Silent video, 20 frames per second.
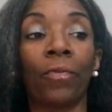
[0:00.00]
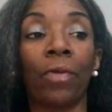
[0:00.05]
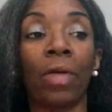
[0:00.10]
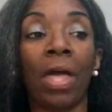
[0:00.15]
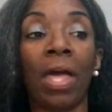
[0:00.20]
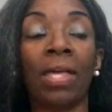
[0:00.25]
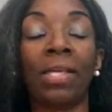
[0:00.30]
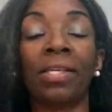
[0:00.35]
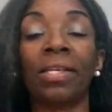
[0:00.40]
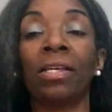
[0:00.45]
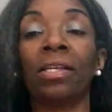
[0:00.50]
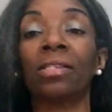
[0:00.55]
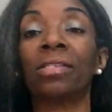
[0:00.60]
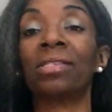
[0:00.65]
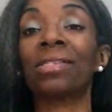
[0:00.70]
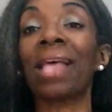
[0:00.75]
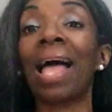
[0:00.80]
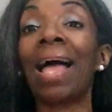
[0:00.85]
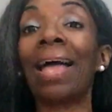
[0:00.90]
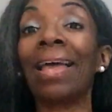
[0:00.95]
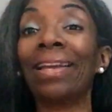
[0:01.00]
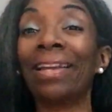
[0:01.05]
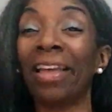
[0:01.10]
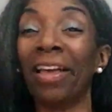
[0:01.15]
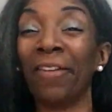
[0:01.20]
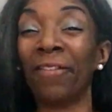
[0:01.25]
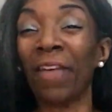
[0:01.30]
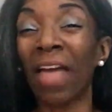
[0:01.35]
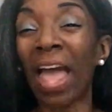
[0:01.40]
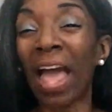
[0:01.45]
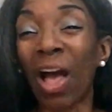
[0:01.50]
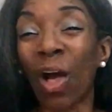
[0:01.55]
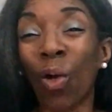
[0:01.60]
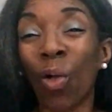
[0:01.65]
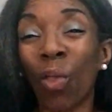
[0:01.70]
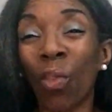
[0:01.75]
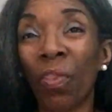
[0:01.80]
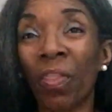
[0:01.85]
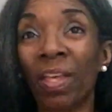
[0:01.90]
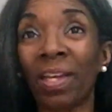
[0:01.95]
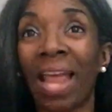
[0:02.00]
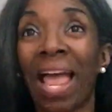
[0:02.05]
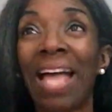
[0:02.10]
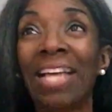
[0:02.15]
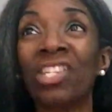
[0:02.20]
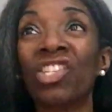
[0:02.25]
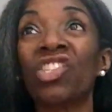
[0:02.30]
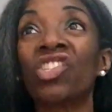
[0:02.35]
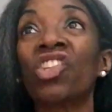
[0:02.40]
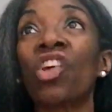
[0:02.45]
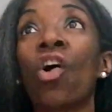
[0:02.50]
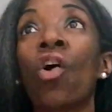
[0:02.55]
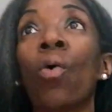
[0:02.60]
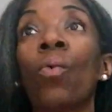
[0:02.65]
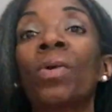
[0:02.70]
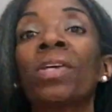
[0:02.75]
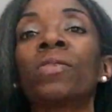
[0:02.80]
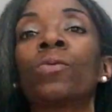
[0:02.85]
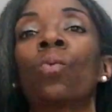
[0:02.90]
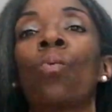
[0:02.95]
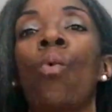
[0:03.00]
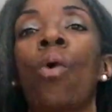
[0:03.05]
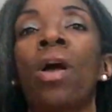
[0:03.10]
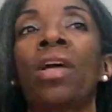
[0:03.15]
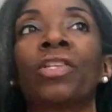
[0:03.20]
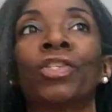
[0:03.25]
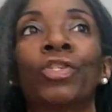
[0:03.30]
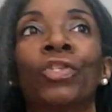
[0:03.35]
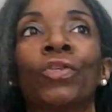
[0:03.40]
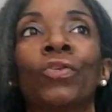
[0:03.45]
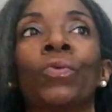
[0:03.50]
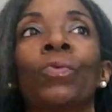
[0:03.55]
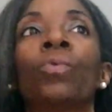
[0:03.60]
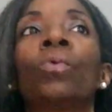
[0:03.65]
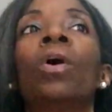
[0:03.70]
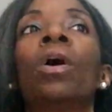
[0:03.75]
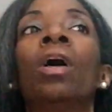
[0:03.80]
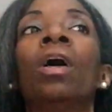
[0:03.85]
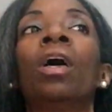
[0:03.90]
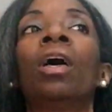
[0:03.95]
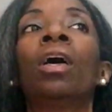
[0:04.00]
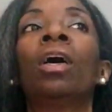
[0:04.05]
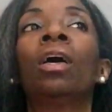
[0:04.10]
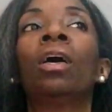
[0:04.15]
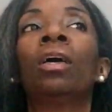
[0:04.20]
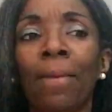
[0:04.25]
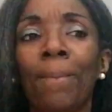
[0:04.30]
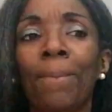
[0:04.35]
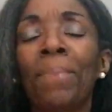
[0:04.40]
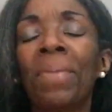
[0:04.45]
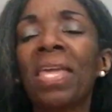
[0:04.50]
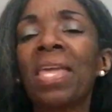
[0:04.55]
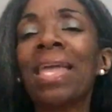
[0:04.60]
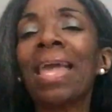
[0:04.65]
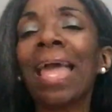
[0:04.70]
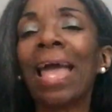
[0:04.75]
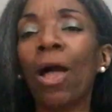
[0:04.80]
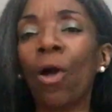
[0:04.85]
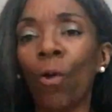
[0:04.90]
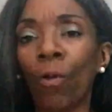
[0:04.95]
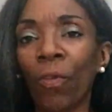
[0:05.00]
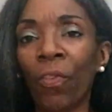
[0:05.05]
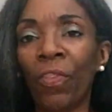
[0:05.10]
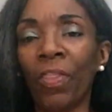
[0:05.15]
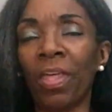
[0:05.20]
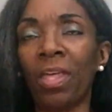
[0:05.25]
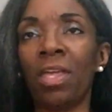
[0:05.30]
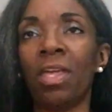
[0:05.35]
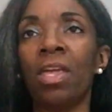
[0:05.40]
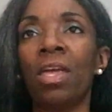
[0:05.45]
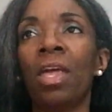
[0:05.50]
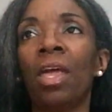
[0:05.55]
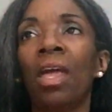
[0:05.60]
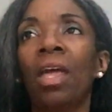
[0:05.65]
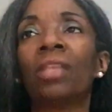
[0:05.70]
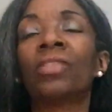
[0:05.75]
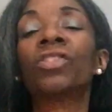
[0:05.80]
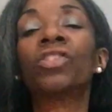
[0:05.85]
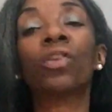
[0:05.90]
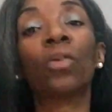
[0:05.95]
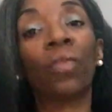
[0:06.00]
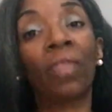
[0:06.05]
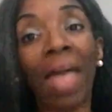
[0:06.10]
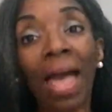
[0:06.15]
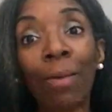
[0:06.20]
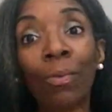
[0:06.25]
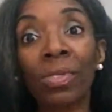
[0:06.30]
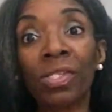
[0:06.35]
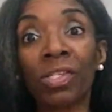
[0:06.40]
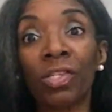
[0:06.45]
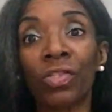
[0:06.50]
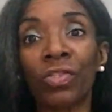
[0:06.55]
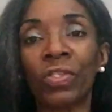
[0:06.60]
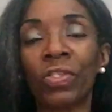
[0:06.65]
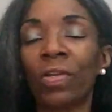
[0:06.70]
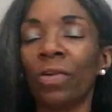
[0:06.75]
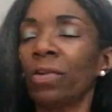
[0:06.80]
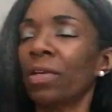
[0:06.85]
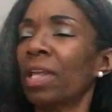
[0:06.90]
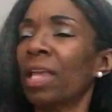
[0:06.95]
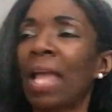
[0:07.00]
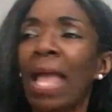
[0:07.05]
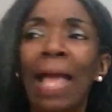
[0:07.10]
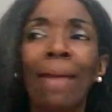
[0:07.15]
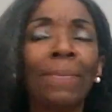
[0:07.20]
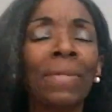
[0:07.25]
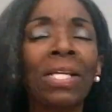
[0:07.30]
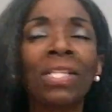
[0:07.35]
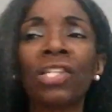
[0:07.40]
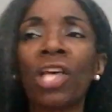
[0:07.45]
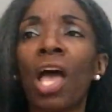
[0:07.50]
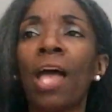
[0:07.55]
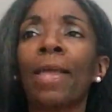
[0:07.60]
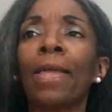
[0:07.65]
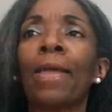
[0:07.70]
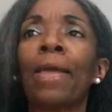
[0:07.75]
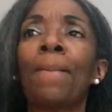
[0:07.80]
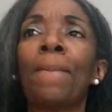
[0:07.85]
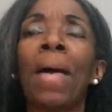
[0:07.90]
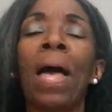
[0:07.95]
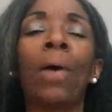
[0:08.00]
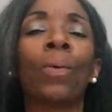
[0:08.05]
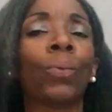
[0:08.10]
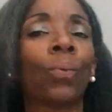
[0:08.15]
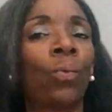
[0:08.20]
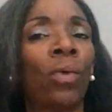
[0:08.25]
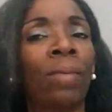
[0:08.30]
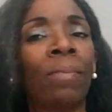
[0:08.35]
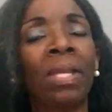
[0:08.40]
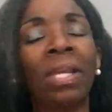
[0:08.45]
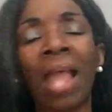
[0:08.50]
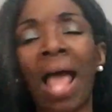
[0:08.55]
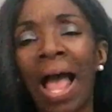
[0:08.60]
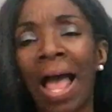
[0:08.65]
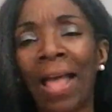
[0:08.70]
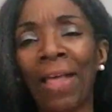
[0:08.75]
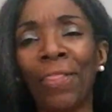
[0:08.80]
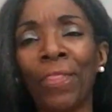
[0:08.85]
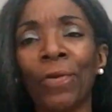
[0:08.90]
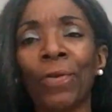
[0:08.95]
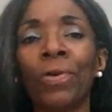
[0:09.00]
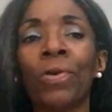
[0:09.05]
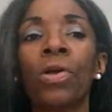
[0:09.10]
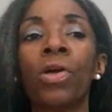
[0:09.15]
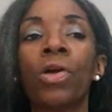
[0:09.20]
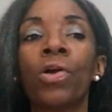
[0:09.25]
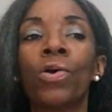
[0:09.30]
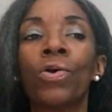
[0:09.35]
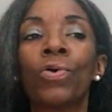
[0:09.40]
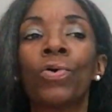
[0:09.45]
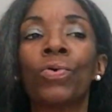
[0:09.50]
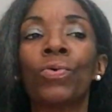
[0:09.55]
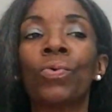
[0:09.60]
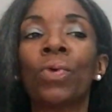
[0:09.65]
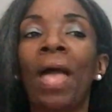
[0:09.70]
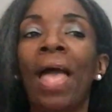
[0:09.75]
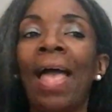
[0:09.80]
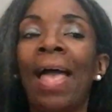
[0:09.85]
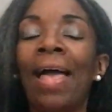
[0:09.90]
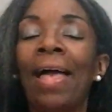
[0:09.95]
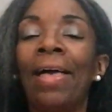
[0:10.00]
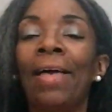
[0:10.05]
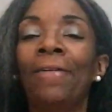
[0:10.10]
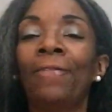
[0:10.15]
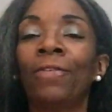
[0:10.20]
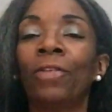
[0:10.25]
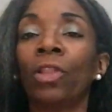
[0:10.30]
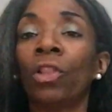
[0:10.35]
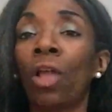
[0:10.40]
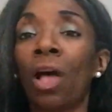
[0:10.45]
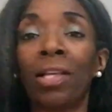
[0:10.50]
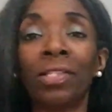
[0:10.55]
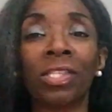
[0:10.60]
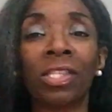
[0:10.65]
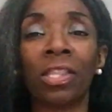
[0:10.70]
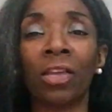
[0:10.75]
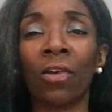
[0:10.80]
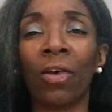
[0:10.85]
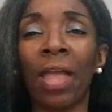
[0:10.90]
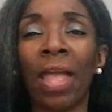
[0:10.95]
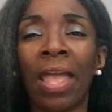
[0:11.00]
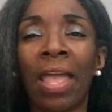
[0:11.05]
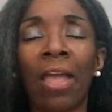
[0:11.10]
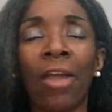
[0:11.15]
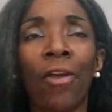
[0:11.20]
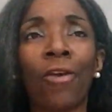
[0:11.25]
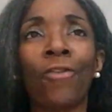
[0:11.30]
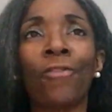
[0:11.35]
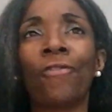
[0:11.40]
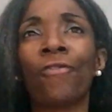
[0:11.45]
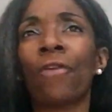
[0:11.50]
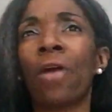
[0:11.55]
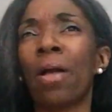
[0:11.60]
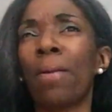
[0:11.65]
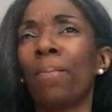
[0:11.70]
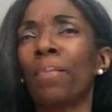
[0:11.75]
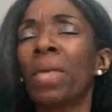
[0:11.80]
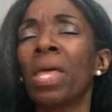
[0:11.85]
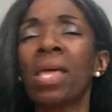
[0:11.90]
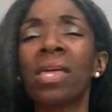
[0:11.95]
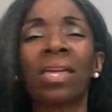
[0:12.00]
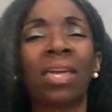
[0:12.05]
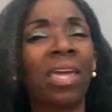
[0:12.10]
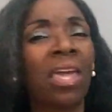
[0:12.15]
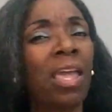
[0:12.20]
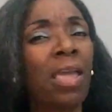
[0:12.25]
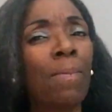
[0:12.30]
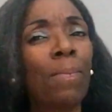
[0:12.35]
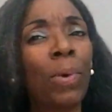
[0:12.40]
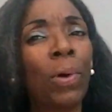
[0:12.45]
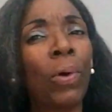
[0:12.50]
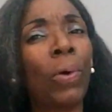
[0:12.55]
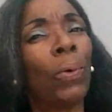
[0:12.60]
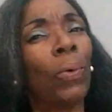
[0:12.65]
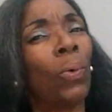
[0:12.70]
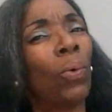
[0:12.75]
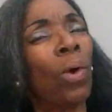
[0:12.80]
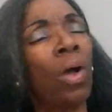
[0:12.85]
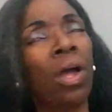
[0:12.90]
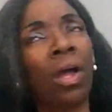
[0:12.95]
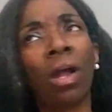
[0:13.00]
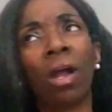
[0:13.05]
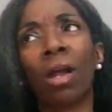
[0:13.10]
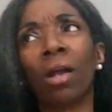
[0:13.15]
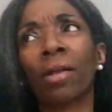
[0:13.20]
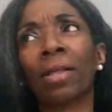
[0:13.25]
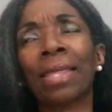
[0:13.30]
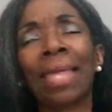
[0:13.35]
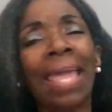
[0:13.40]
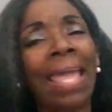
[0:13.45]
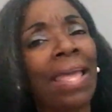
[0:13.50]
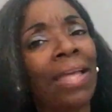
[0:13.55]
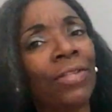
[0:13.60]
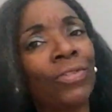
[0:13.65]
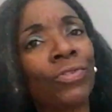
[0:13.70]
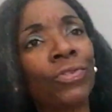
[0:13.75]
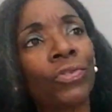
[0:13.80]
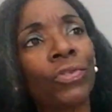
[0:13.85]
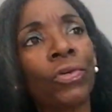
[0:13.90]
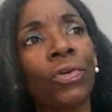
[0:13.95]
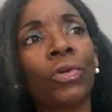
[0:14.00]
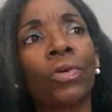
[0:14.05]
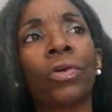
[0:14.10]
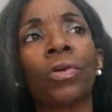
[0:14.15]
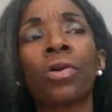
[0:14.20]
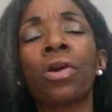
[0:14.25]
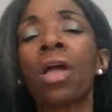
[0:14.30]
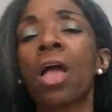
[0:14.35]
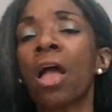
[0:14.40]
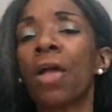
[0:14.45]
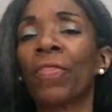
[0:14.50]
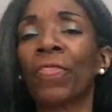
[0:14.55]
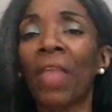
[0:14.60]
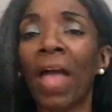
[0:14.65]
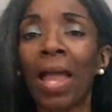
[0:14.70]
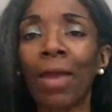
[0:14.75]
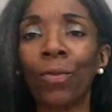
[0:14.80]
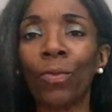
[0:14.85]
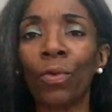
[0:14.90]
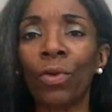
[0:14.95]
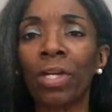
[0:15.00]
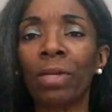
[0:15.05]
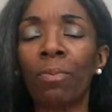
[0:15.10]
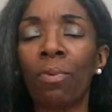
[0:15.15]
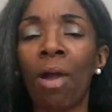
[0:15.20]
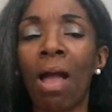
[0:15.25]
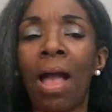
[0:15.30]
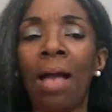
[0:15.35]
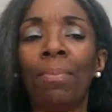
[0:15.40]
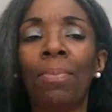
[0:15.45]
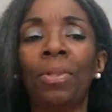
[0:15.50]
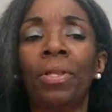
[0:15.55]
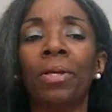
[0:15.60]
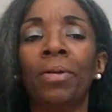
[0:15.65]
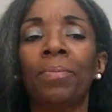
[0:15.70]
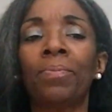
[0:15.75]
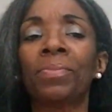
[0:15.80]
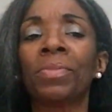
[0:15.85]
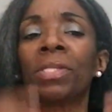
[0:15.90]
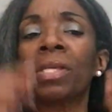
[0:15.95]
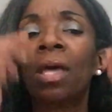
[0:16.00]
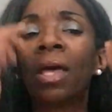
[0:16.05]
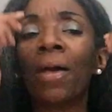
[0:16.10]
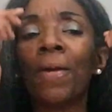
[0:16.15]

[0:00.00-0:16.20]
a sign of health. And I just always want to be healthy. And so that was concerning. I'm not talking about women either who have lost their hair from chemo or cancer, thyroid problems.